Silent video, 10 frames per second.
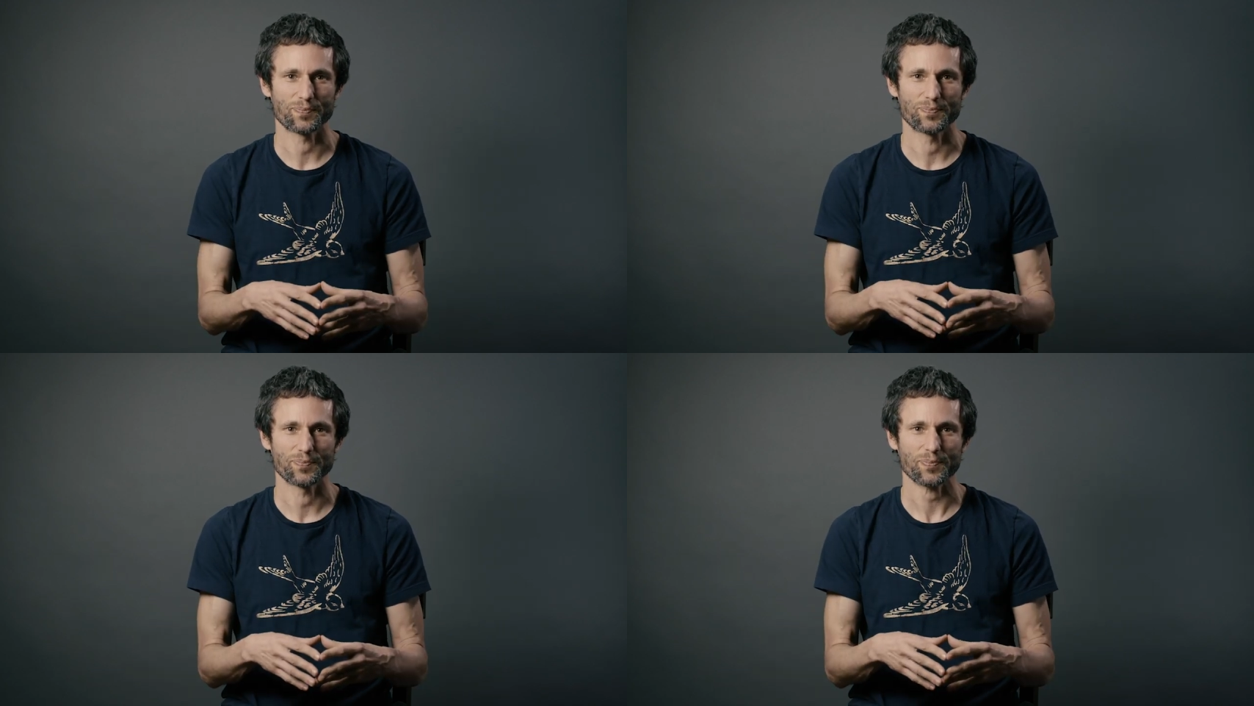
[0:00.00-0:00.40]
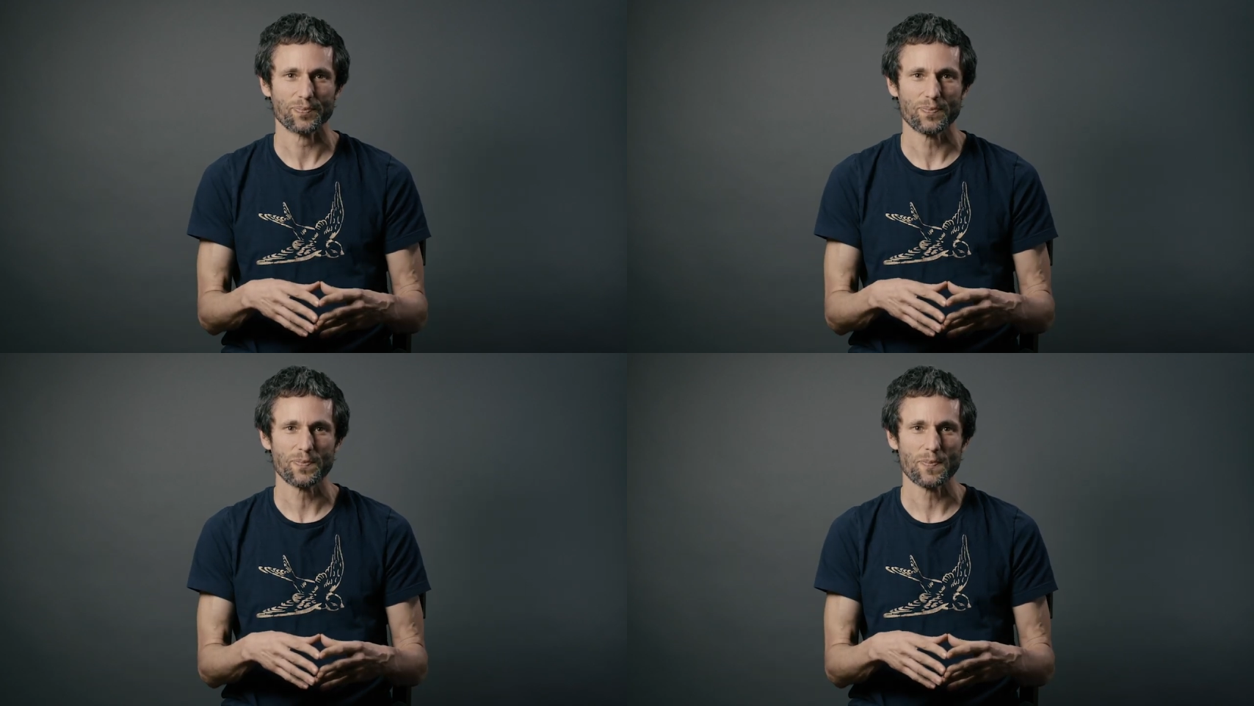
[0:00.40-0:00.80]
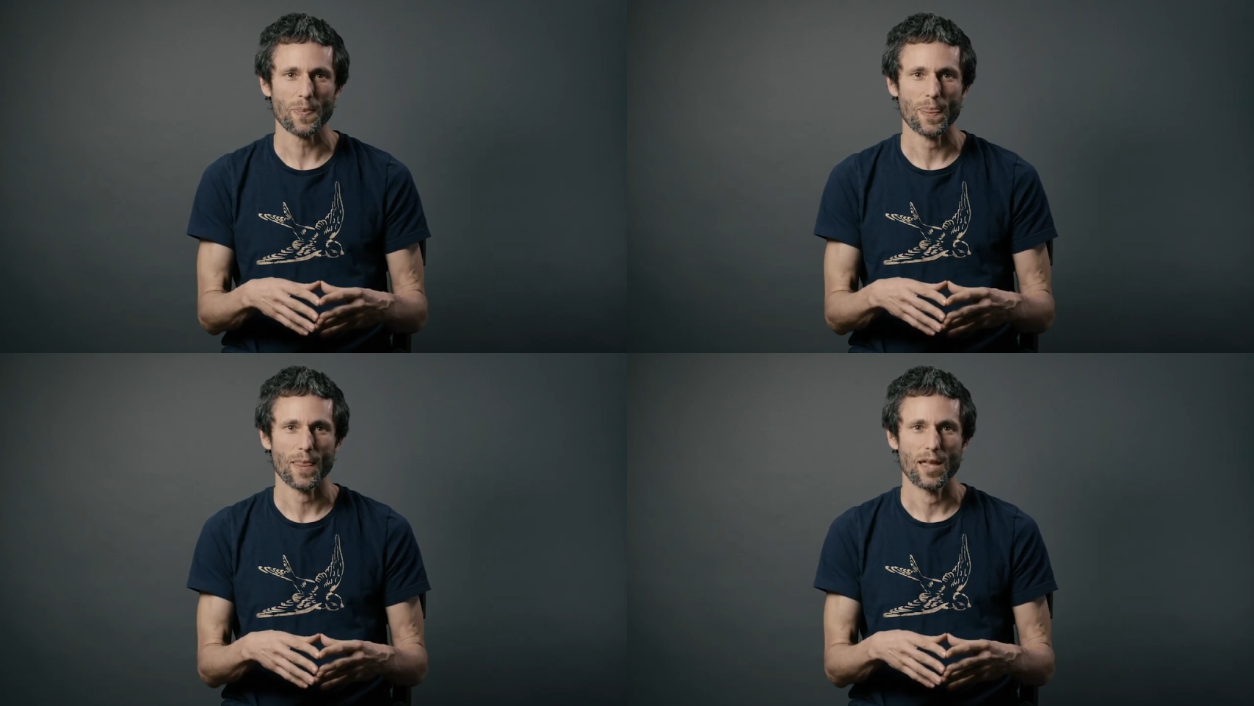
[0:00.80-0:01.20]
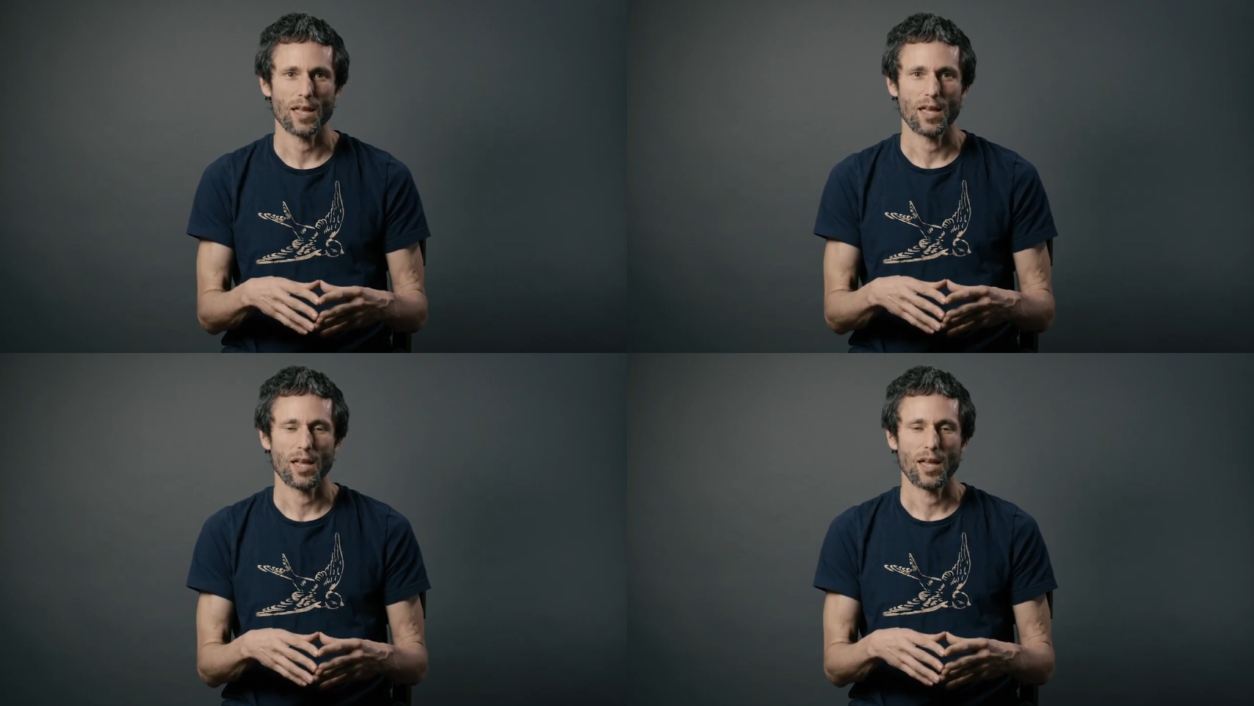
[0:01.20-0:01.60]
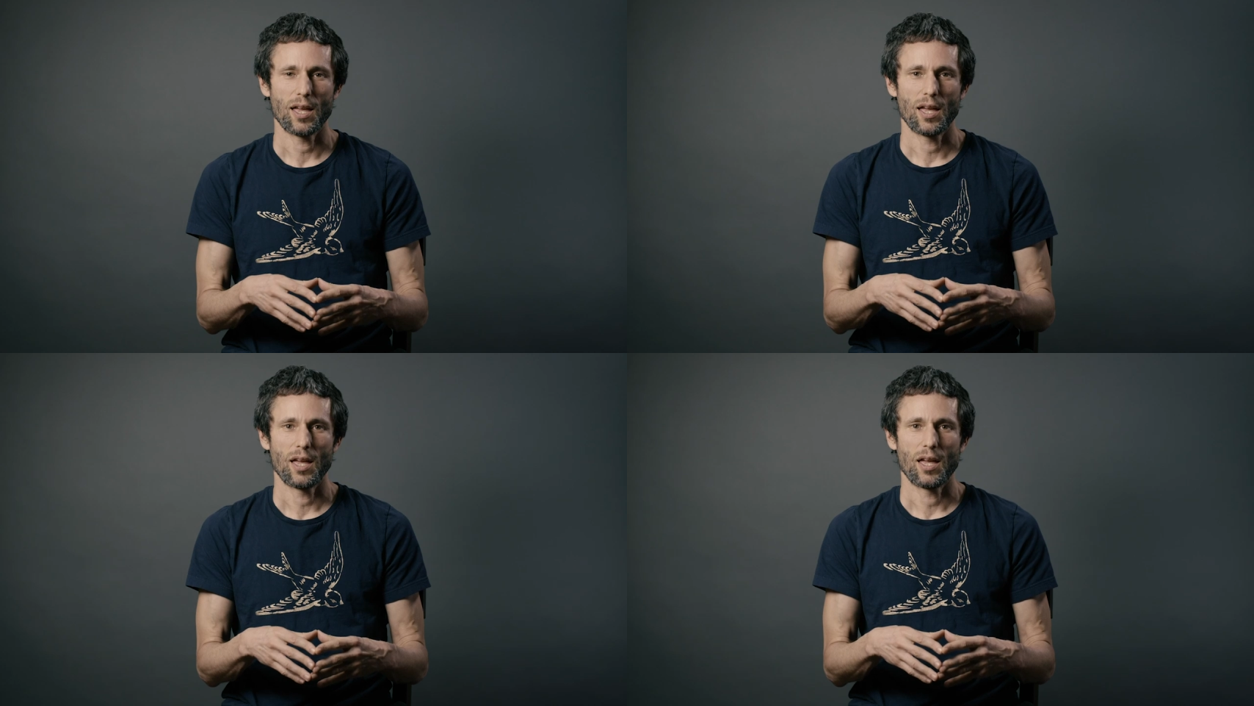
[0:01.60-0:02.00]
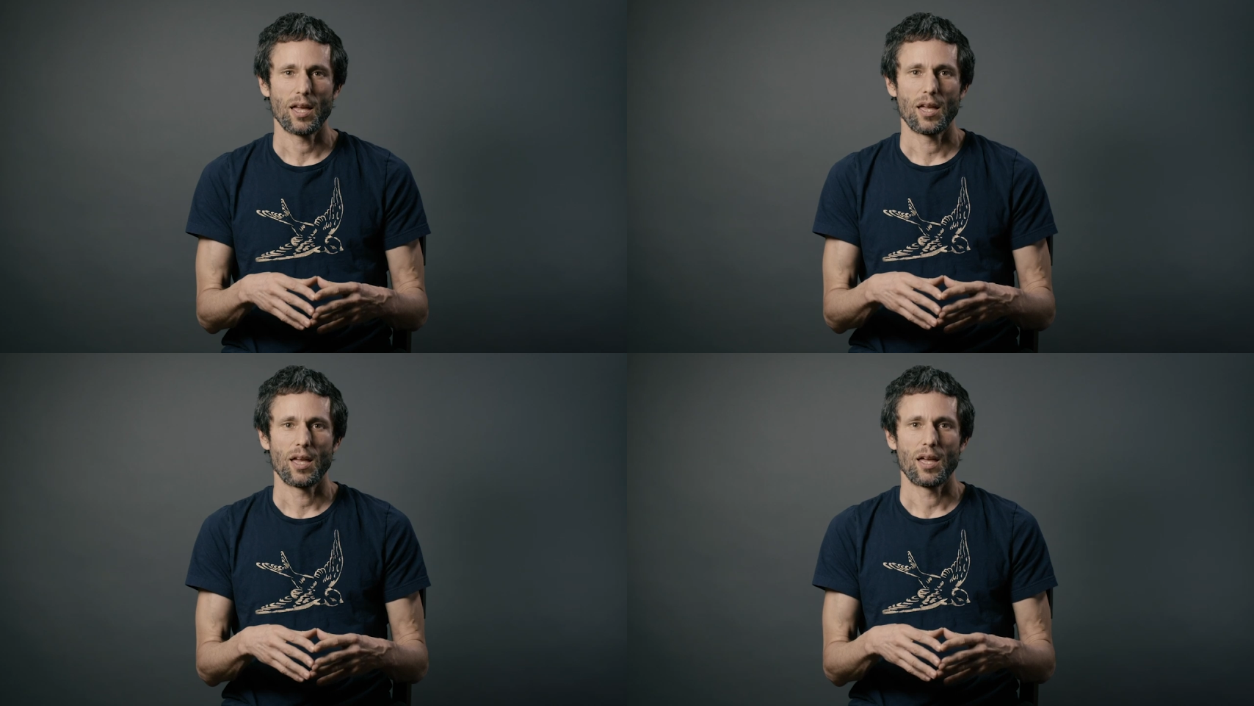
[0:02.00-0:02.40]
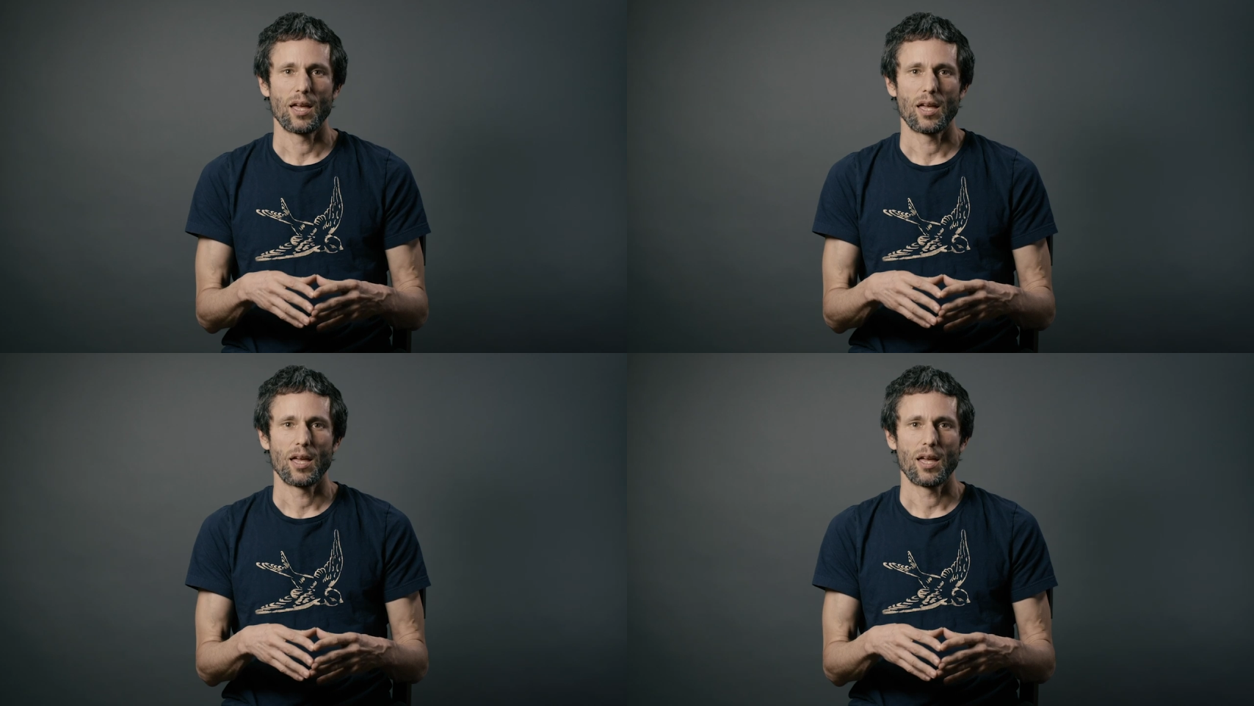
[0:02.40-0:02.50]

Nobody speaks.